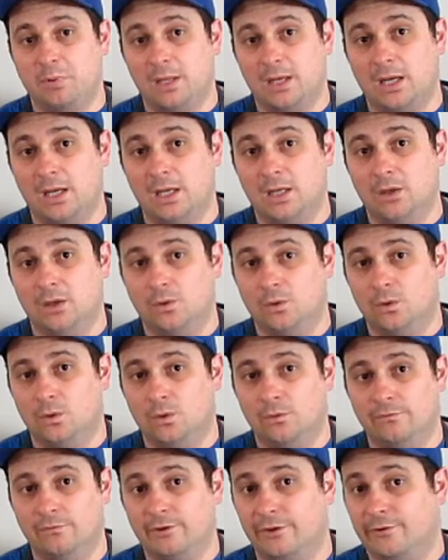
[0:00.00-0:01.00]
ply
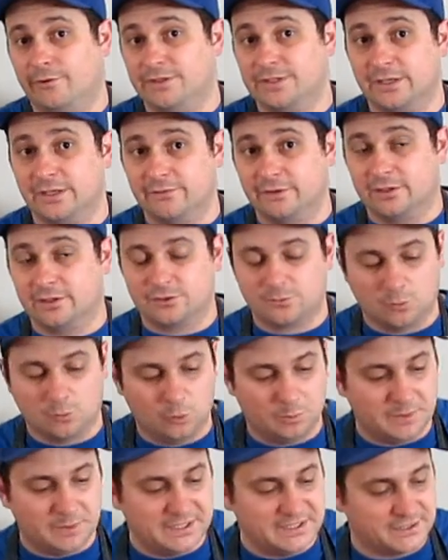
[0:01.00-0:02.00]
or various other
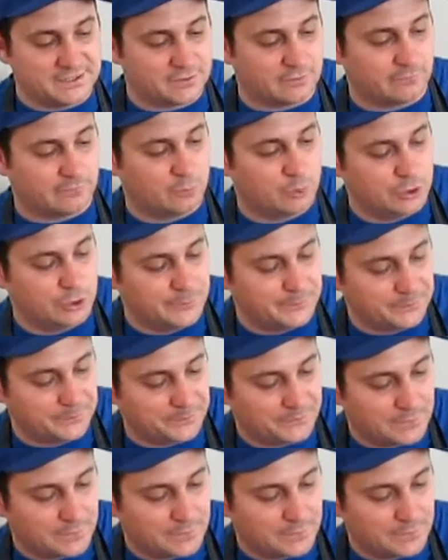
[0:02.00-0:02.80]
small pieces of wood.